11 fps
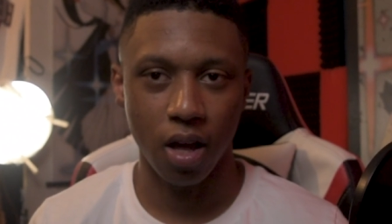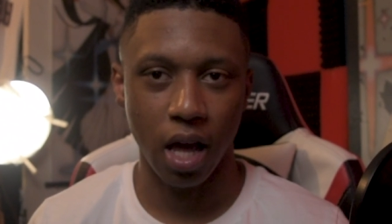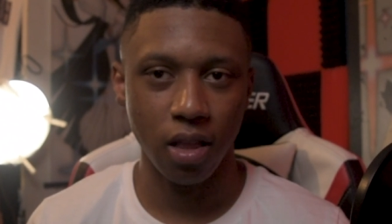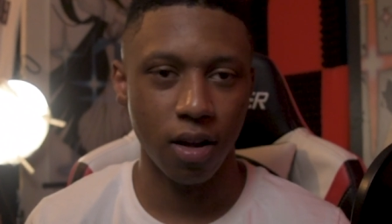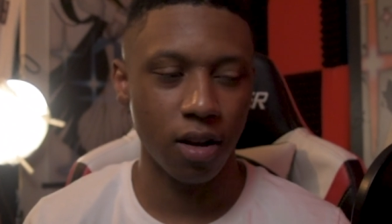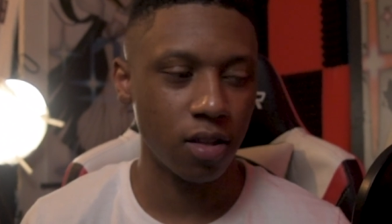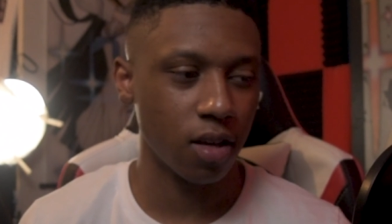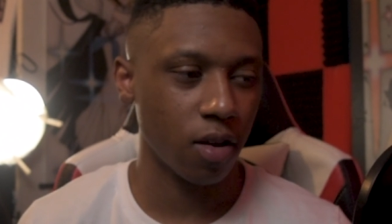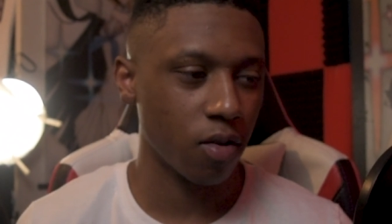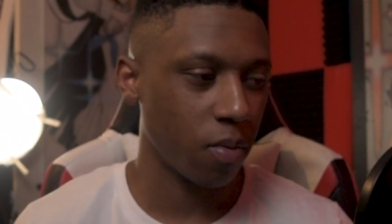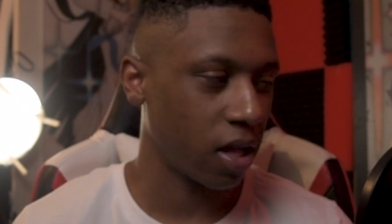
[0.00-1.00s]
I thought this nigga
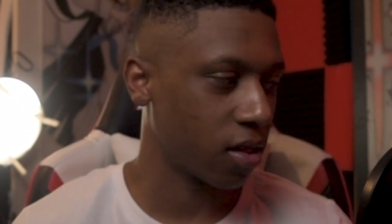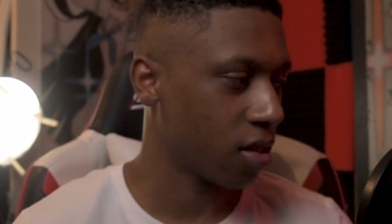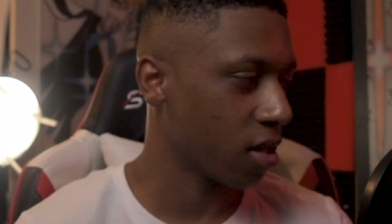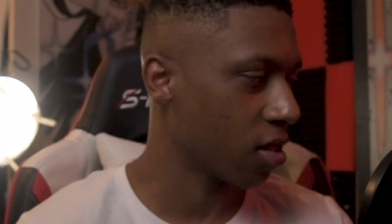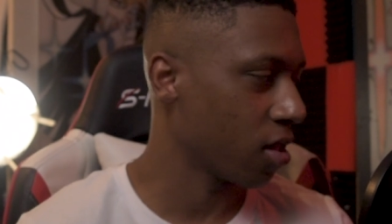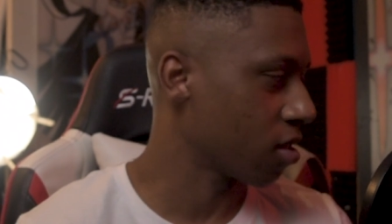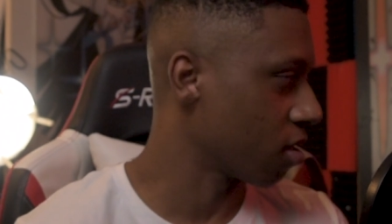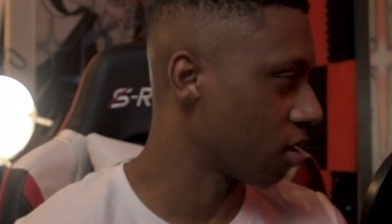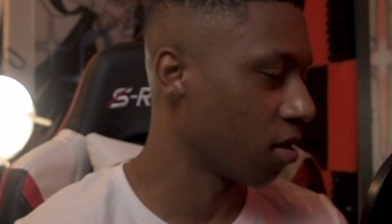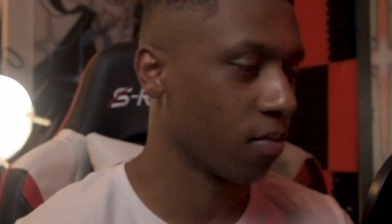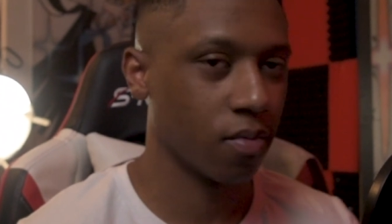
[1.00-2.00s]
was gonna be like 6'6 or
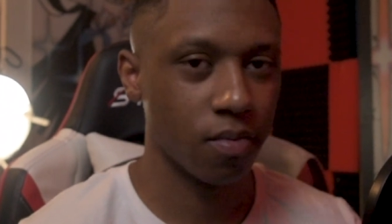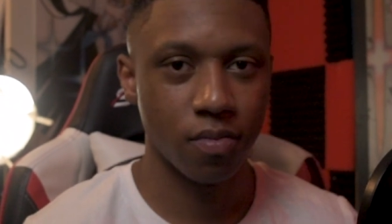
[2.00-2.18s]
something.